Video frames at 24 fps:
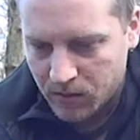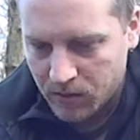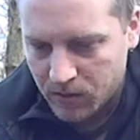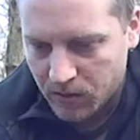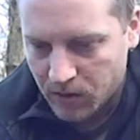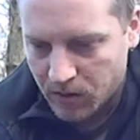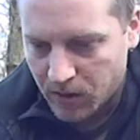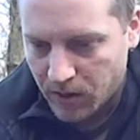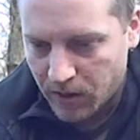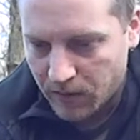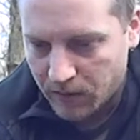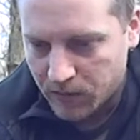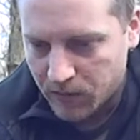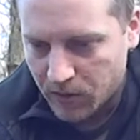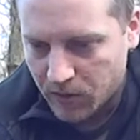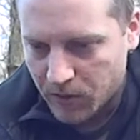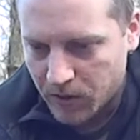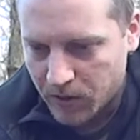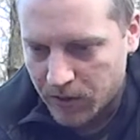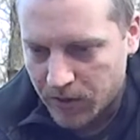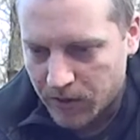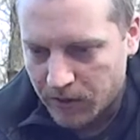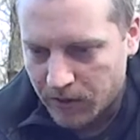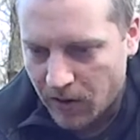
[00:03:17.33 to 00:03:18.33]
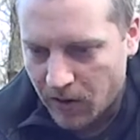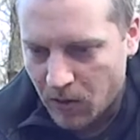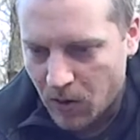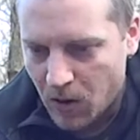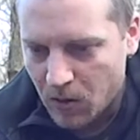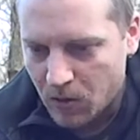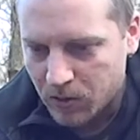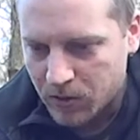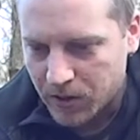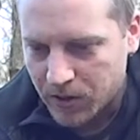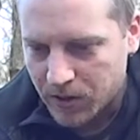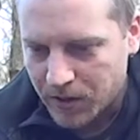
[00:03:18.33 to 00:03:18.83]
have no idea how
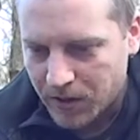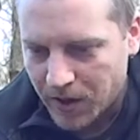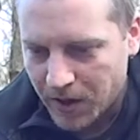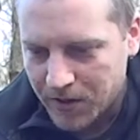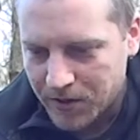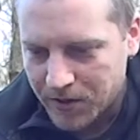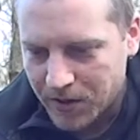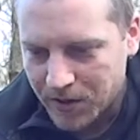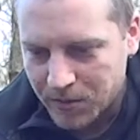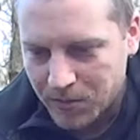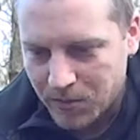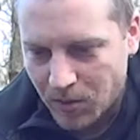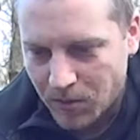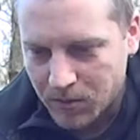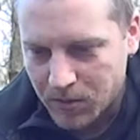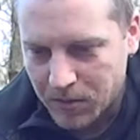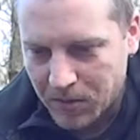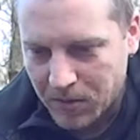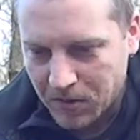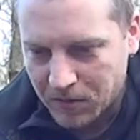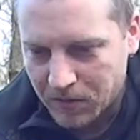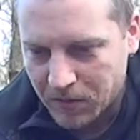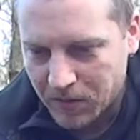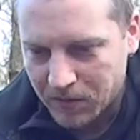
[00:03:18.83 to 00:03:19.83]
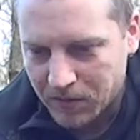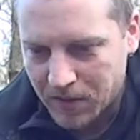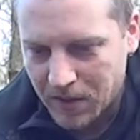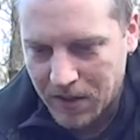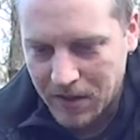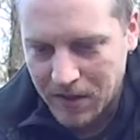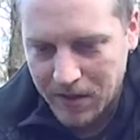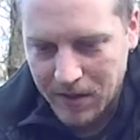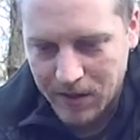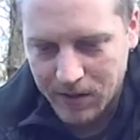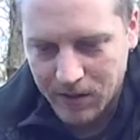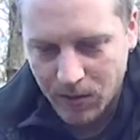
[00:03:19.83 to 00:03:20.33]
old this case is, probably about
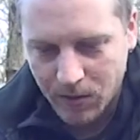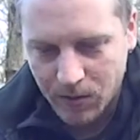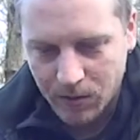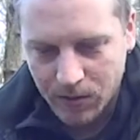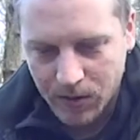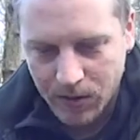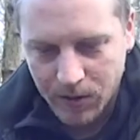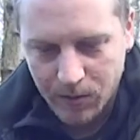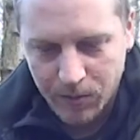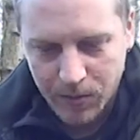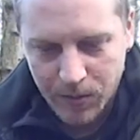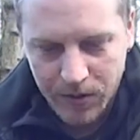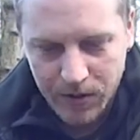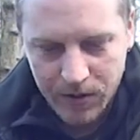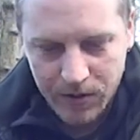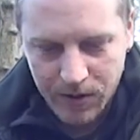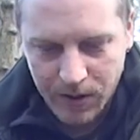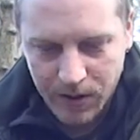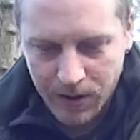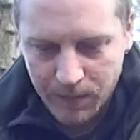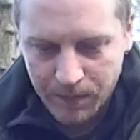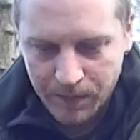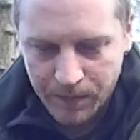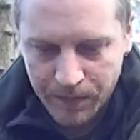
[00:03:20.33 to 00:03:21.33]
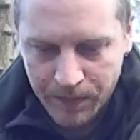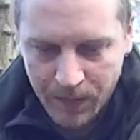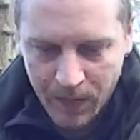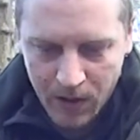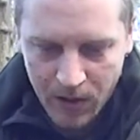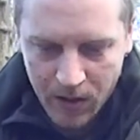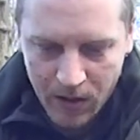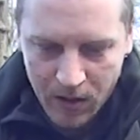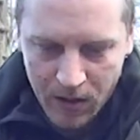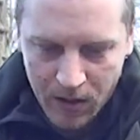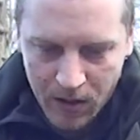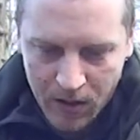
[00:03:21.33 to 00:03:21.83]
15 years old now, but
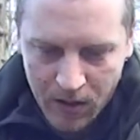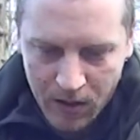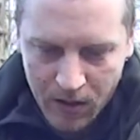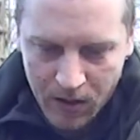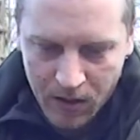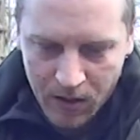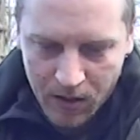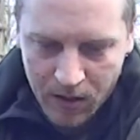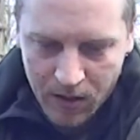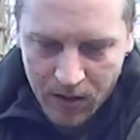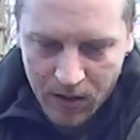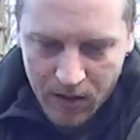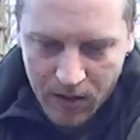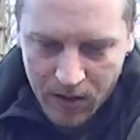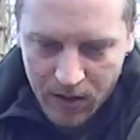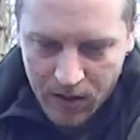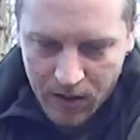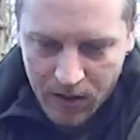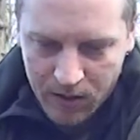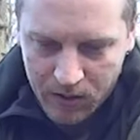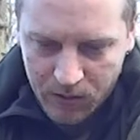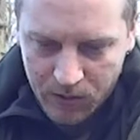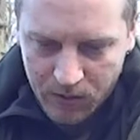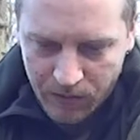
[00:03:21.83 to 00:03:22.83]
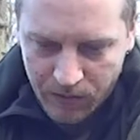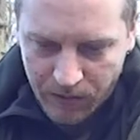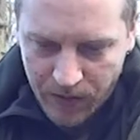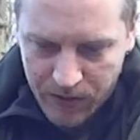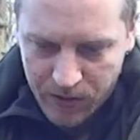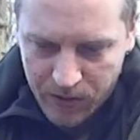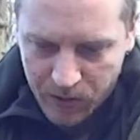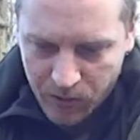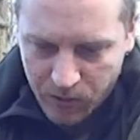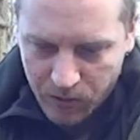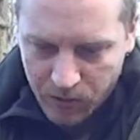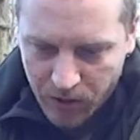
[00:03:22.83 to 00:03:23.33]
it
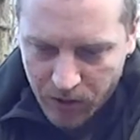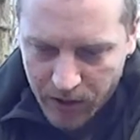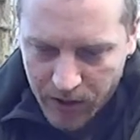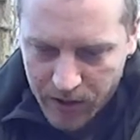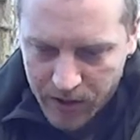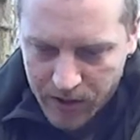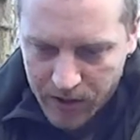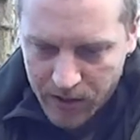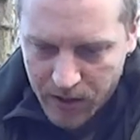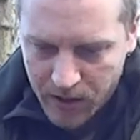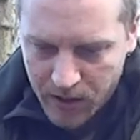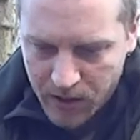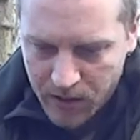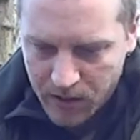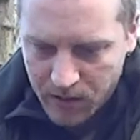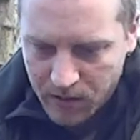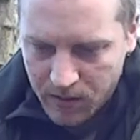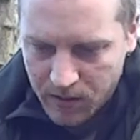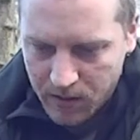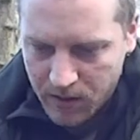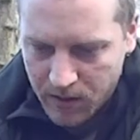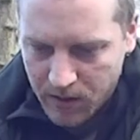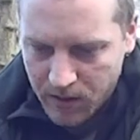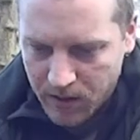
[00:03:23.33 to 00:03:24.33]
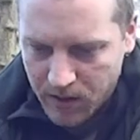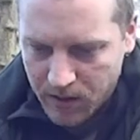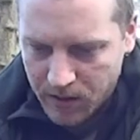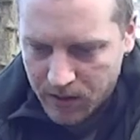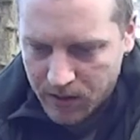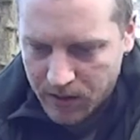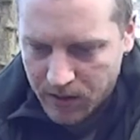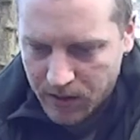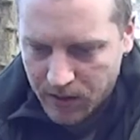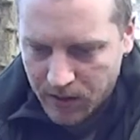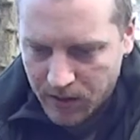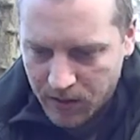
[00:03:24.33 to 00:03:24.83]
fits all right in there,
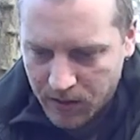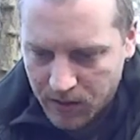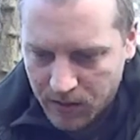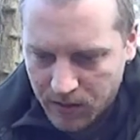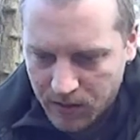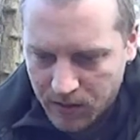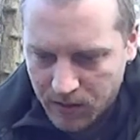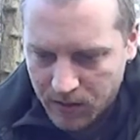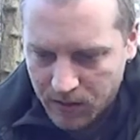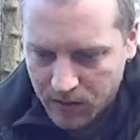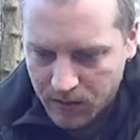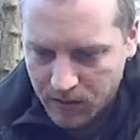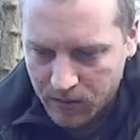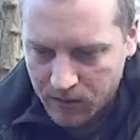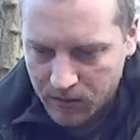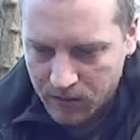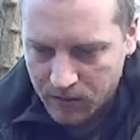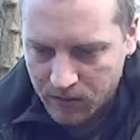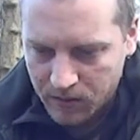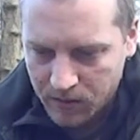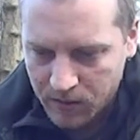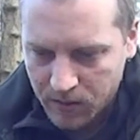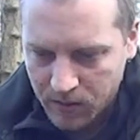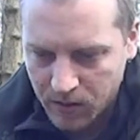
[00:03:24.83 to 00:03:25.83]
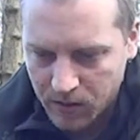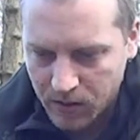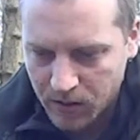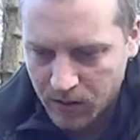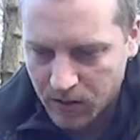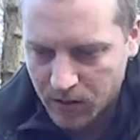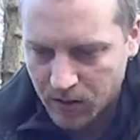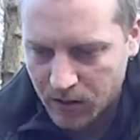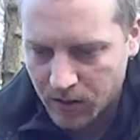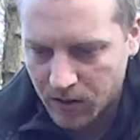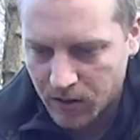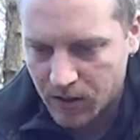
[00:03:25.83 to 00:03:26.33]
and I can
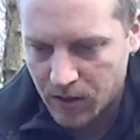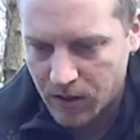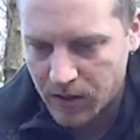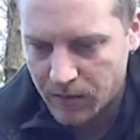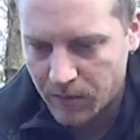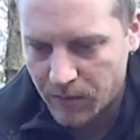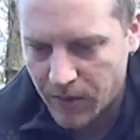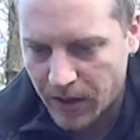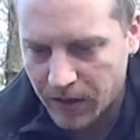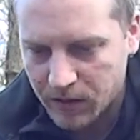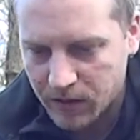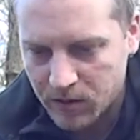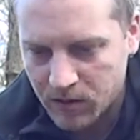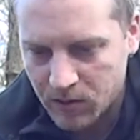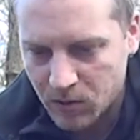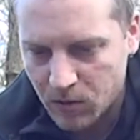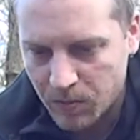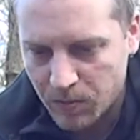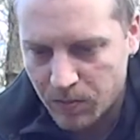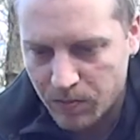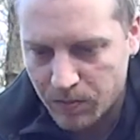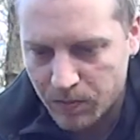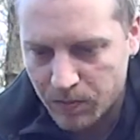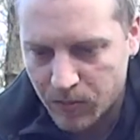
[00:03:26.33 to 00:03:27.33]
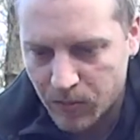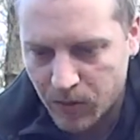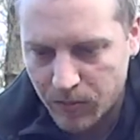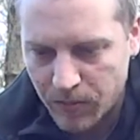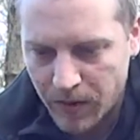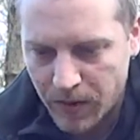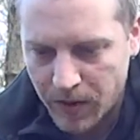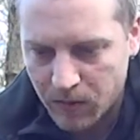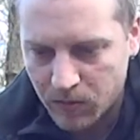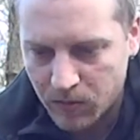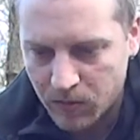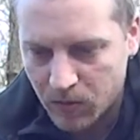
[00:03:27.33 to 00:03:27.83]
either clip that to my
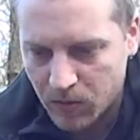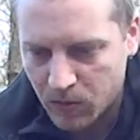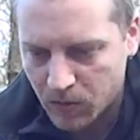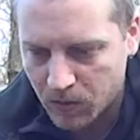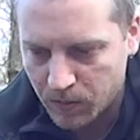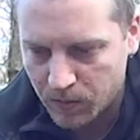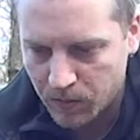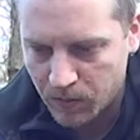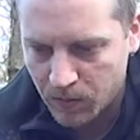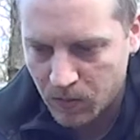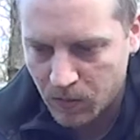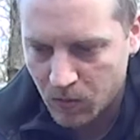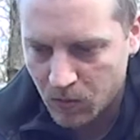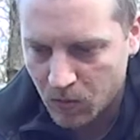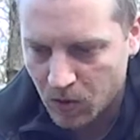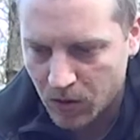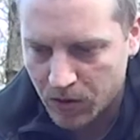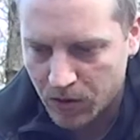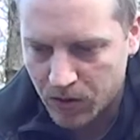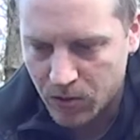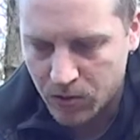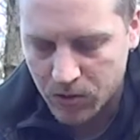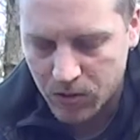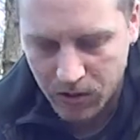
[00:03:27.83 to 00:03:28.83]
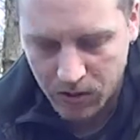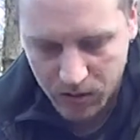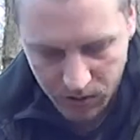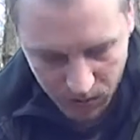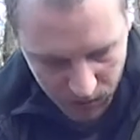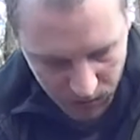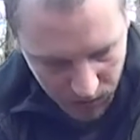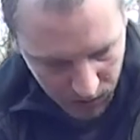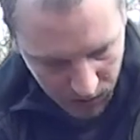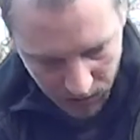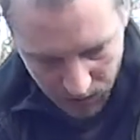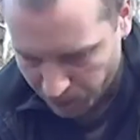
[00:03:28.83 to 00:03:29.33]
belt, or what I usually do
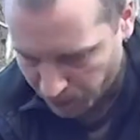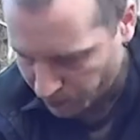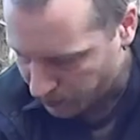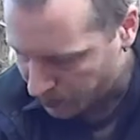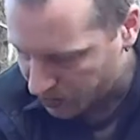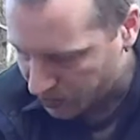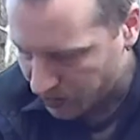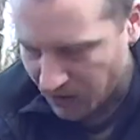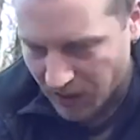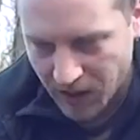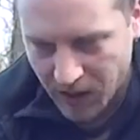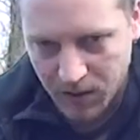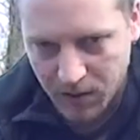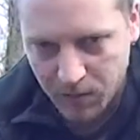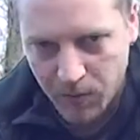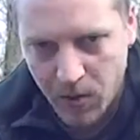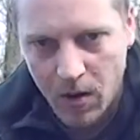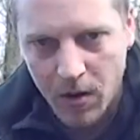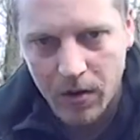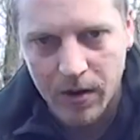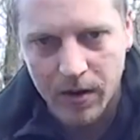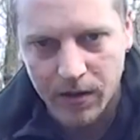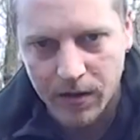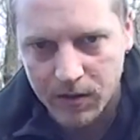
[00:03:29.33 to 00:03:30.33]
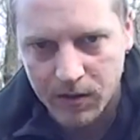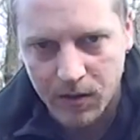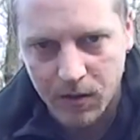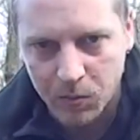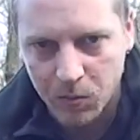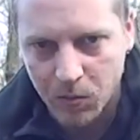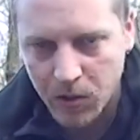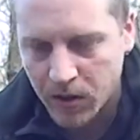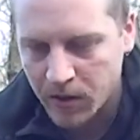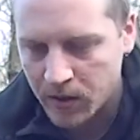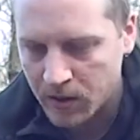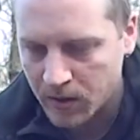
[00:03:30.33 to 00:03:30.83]
is stick it in a pocket
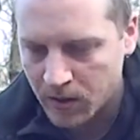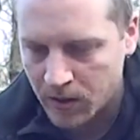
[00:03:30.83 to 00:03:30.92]
somewhere,